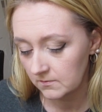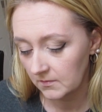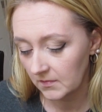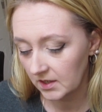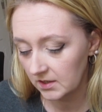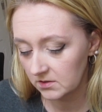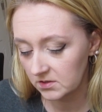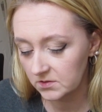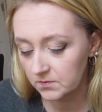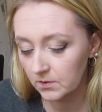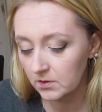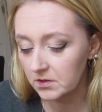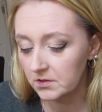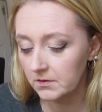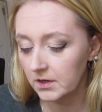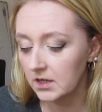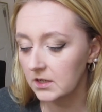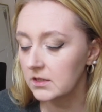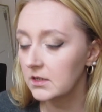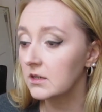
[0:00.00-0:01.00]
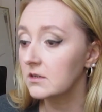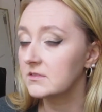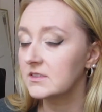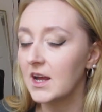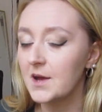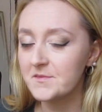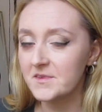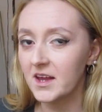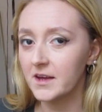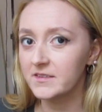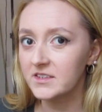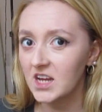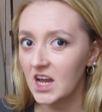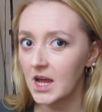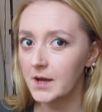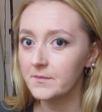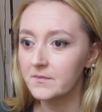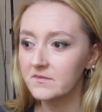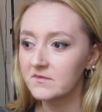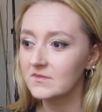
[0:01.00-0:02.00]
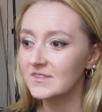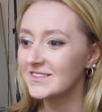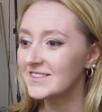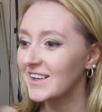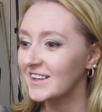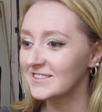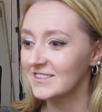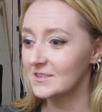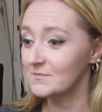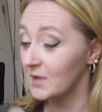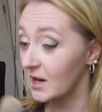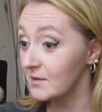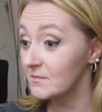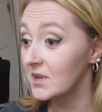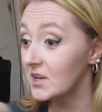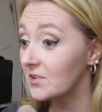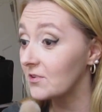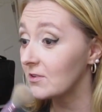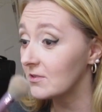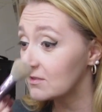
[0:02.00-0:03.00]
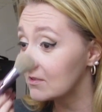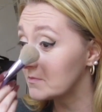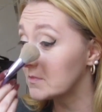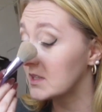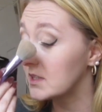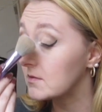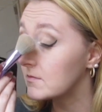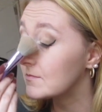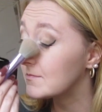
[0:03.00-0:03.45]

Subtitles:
I'll swirl it around there, tap, tap, tap. Sound like BAREMINERALS, but